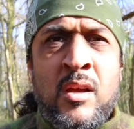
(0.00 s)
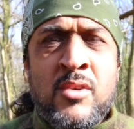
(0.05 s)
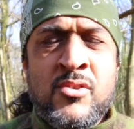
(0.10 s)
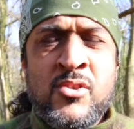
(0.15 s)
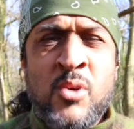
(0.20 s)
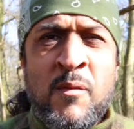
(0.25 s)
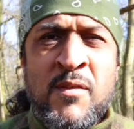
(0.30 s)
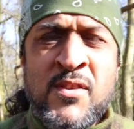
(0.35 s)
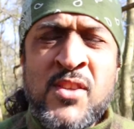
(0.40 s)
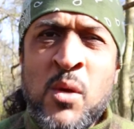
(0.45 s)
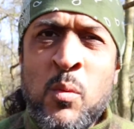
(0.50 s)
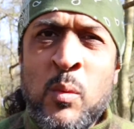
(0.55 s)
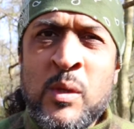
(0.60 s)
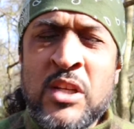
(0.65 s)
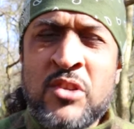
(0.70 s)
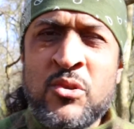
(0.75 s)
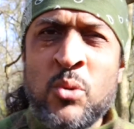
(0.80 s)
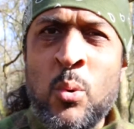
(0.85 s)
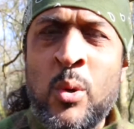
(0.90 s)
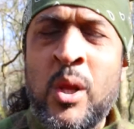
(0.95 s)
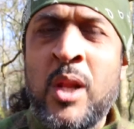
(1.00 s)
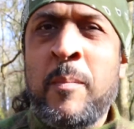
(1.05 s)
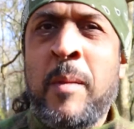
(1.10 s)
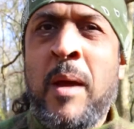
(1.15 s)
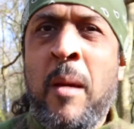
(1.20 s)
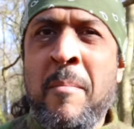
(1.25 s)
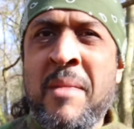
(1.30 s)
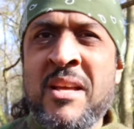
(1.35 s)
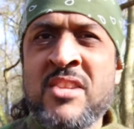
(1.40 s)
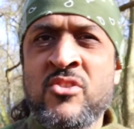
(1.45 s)
So obviously when you're talking
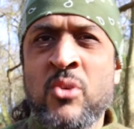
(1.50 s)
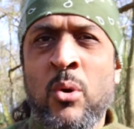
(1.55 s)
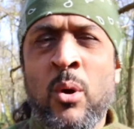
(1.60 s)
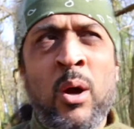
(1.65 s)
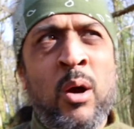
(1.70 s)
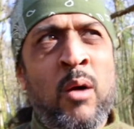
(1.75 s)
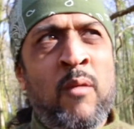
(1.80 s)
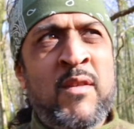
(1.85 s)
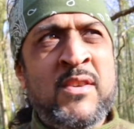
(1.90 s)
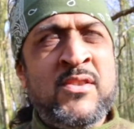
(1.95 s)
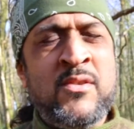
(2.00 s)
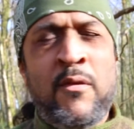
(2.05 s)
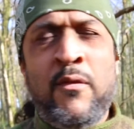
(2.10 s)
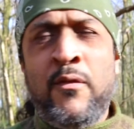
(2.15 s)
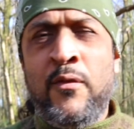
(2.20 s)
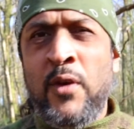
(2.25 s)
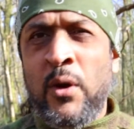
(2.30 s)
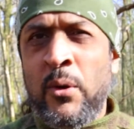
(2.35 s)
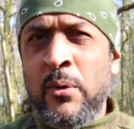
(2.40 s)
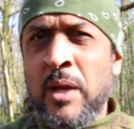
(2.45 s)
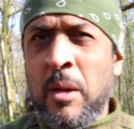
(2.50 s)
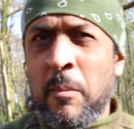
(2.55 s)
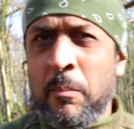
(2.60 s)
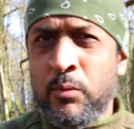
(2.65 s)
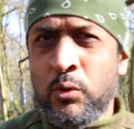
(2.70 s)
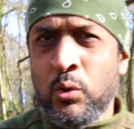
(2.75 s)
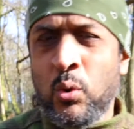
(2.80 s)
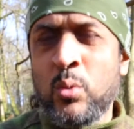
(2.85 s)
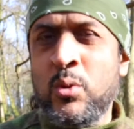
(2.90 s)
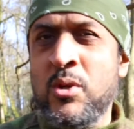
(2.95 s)
about mental health, it's a very
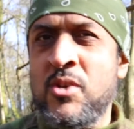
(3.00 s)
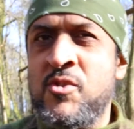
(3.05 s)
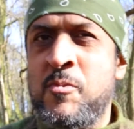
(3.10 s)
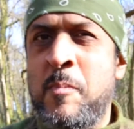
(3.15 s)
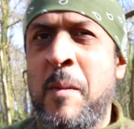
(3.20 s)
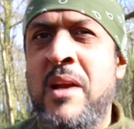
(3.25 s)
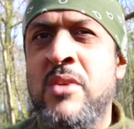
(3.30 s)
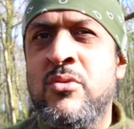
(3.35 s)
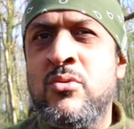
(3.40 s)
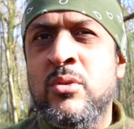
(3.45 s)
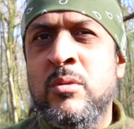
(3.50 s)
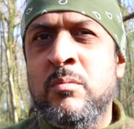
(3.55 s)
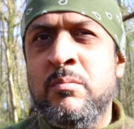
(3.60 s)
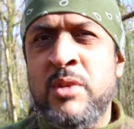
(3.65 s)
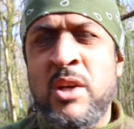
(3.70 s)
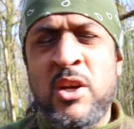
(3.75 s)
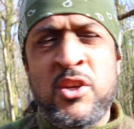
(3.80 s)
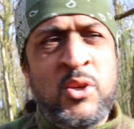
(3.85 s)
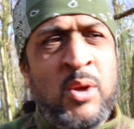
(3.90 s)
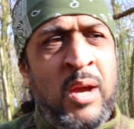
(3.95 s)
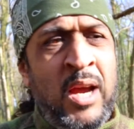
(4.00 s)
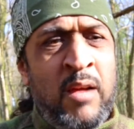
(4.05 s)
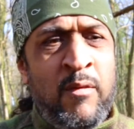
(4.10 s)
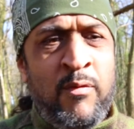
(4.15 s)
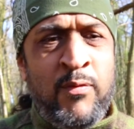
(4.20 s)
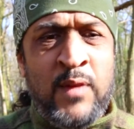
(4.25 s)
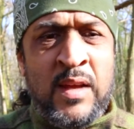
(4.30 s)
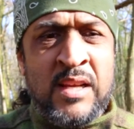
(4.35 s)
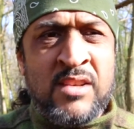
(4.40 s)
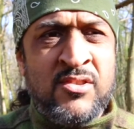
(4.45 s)
broad spectrum. You know, you have
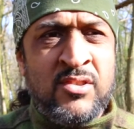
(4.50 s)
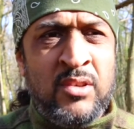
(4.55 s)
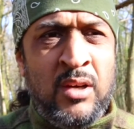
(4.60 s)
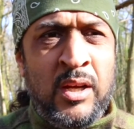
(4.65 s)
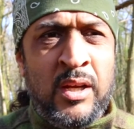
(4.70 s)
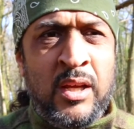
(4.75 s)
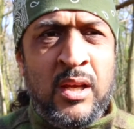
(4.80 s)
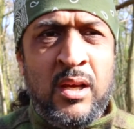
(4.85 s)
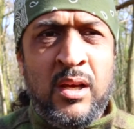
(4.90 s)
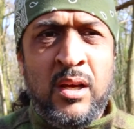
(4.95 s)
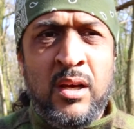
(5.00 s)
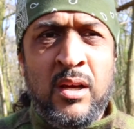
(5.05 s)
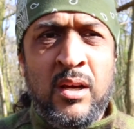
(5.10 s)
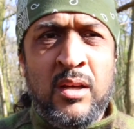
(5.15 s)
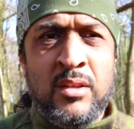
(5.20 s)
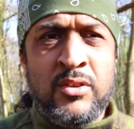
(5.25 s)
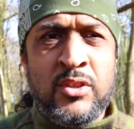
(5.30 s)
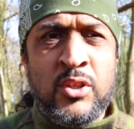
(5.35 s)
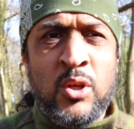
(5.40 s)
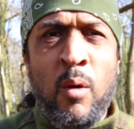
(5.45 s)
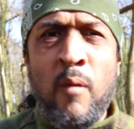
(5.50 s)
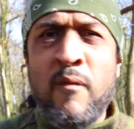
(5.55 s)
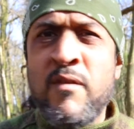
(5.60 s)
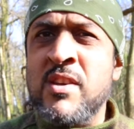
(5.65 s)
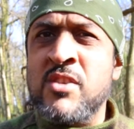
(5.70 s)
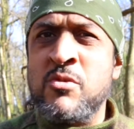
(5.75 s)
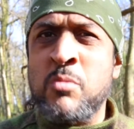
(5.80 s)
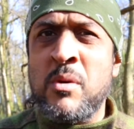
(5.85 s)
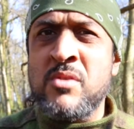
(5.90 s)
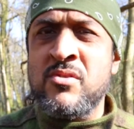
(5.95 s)
things like uh, the
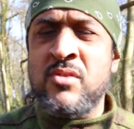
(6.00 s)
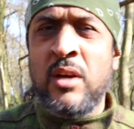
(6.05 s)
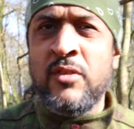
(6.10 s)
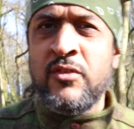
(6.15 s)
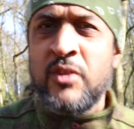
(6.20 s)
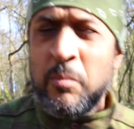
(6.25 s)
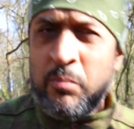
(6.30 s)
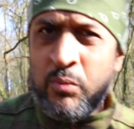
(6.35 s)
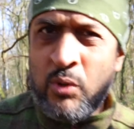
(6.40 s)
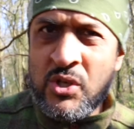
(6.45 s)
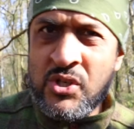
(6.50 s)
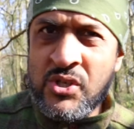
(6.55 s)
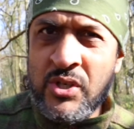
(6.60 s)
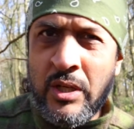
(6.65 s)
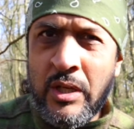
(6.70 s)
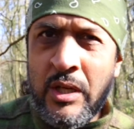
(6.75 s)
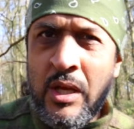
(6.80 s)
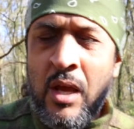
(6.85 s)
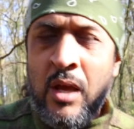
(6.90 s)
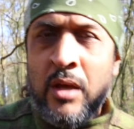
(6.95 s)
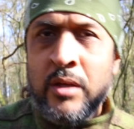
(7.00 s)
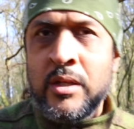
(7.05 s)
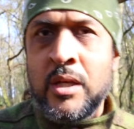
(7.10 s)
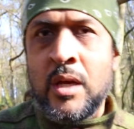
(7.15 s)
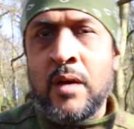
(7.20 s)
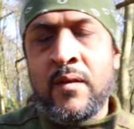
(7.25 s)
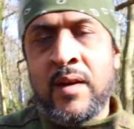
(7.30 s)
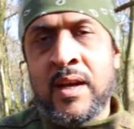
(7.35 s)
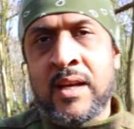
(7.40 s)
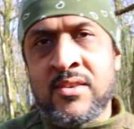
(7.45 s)
obvious ones like depression, you
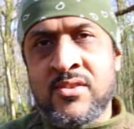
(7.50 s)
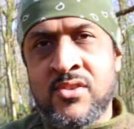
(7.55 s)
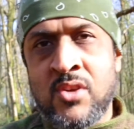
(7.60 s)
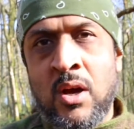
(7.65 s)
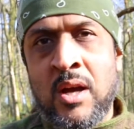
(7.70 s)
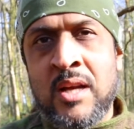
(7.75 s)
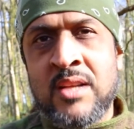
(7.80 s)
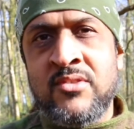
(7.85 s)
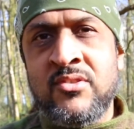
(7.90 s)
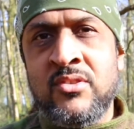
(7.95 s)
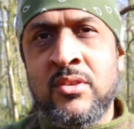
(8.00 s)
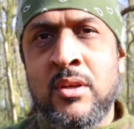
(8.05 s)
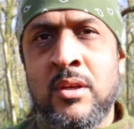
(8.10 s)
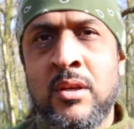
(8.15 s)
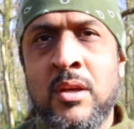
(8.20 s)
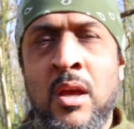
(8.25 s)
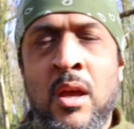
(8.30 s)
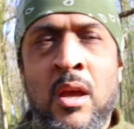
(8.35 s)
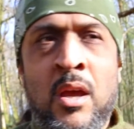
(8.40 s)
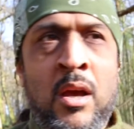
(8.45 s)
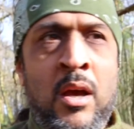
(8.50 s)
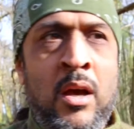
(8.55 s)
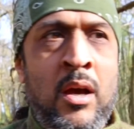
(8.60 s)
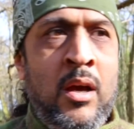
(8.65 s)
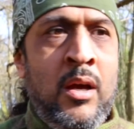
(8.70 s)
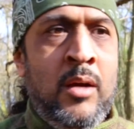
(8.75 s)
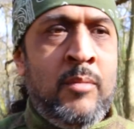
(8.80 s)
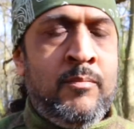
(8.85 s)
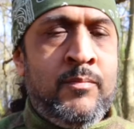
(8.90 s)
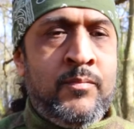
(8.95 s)
have anxiety,
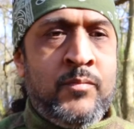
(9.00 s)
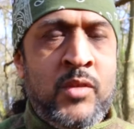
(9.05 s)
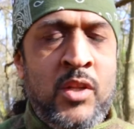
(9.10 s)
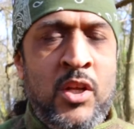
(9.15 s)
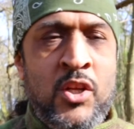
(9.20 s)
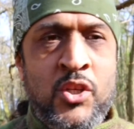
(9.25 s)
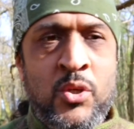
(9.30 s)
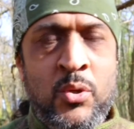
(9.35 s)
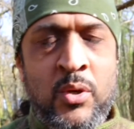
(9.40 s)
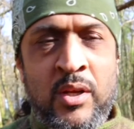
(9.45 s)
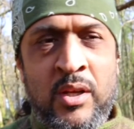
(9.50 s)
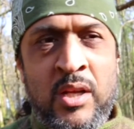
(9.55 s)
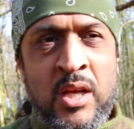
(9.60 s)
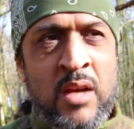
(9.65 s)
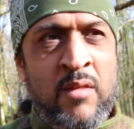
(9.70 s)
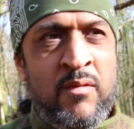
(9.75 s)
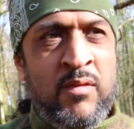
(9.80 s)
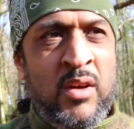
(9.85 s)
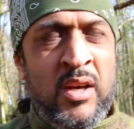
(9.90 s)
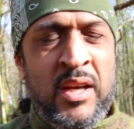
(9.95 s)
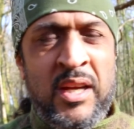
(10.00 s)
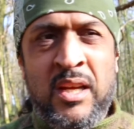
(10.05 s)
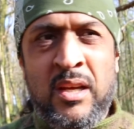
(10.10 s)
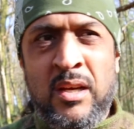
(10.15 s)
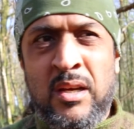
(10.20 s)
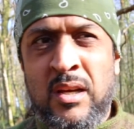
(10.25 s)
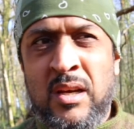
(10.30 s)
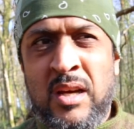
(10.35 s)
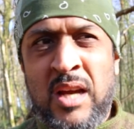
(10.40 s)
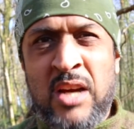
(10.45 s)
um, you, know, you can have like
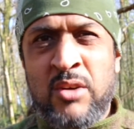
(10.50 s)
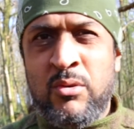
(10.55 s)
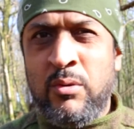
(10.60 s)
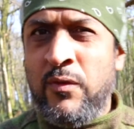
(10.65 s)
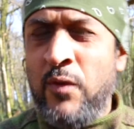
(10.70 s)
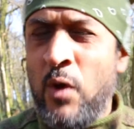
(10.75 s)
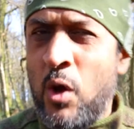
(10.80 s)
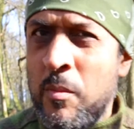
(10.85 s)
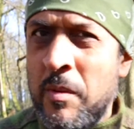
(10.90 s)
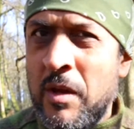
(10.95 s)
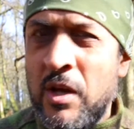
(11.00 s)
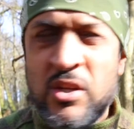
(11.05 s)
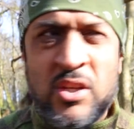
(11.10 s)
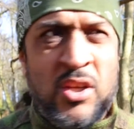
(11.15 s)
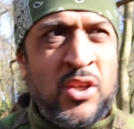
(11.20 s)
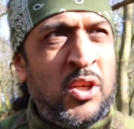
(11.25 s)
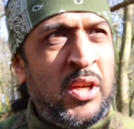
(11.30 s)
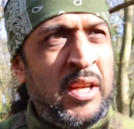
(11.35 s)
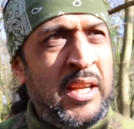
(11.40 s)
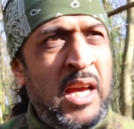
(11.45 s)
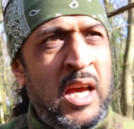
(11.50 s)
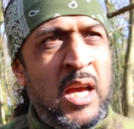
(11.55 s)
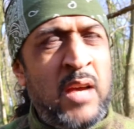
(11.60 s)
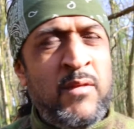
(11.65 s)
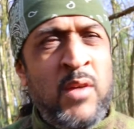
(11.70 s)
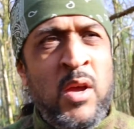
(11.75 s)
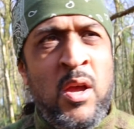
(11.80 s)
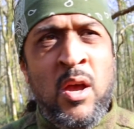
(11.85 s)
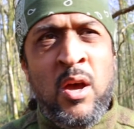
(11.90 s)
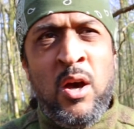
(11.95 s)
uh, agoraphobia, you, know, you can have
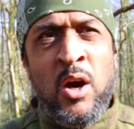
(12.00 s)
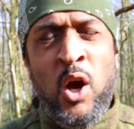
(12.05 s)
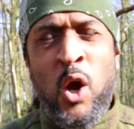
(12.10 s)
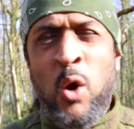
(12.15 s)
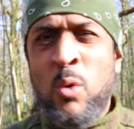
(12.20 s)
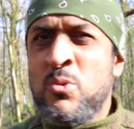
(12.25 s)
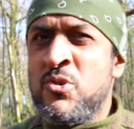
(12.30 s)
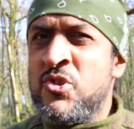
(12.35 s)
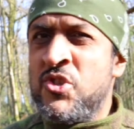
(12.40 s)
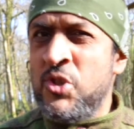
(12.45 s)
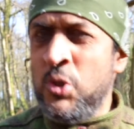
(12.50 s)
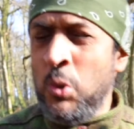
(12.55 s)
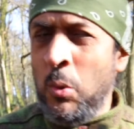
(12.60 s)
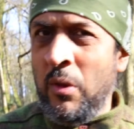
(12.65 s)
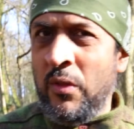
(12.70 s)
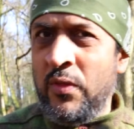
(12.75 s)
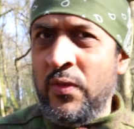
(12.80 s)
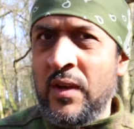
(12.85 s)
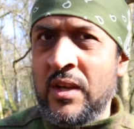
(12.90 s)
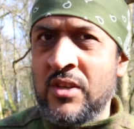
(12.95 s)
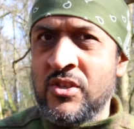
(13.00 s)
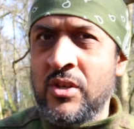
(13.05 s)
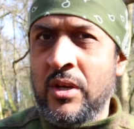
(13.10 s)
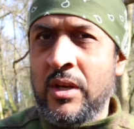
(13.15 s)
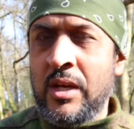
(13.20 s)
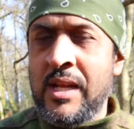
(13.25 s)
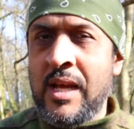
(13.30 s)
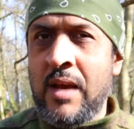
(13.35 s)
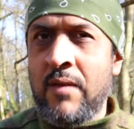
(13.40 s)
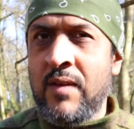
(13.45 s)
a whole slew of things. You
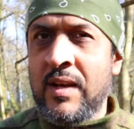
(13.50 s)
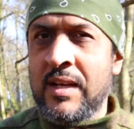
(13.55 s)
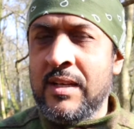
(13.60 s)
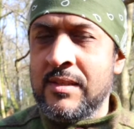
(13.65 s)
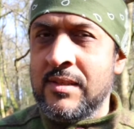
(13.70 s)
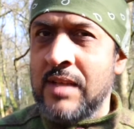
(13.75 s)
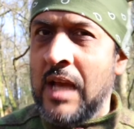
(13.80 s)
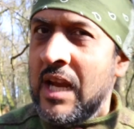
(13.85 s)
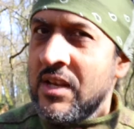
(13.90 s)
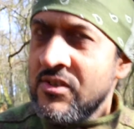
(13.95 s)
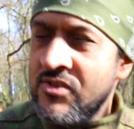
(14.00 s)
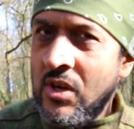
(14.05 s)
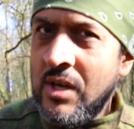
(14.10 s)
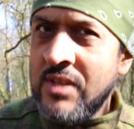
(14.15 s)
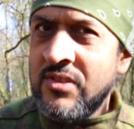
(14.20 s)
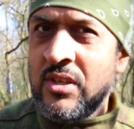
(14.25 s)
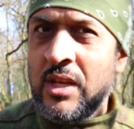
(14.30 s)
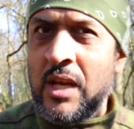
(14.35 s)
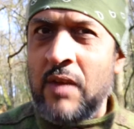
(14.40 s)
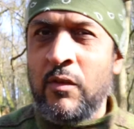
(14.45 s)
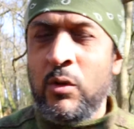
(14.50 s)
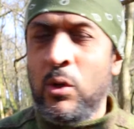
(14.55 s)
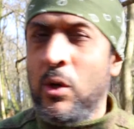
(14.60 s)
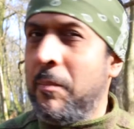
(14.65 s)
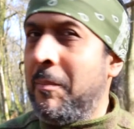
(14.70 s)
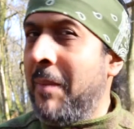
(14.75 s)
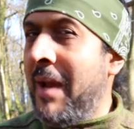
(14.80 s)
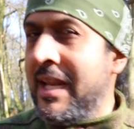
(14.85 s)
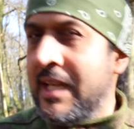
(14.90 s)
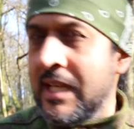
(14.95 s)
can have anxiety, you have a lot
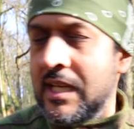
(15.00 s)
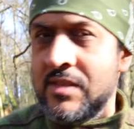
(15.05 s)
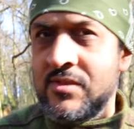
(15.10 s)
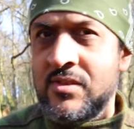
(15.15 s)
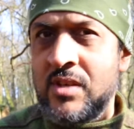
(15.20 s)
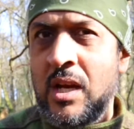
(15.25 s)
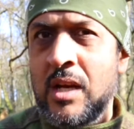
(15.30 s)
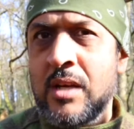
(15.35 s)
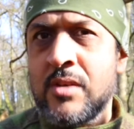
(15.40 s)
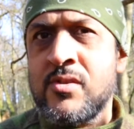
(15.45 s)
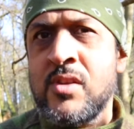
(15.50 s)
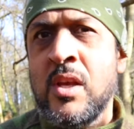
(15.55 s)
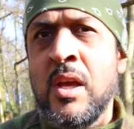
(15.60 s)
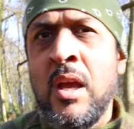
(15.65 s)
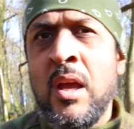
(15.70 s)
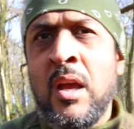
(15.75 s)
of panic attacks.